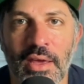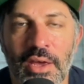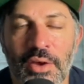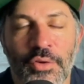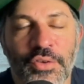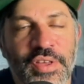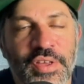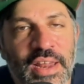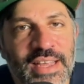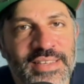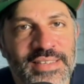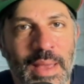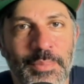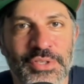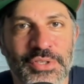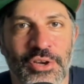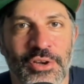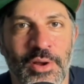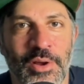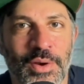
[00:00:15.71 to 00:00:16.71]
For today's
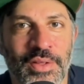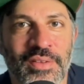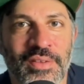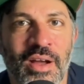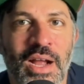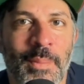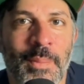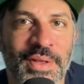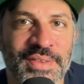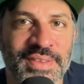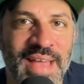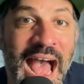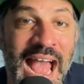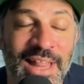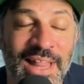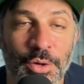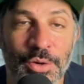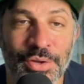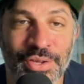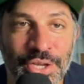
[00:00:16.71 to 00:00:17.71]
episode, I want to talk about
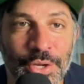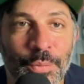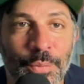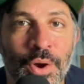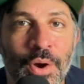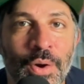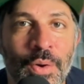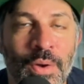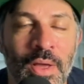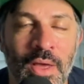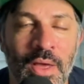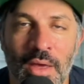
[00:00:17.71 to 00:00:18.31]
Tyler Herro.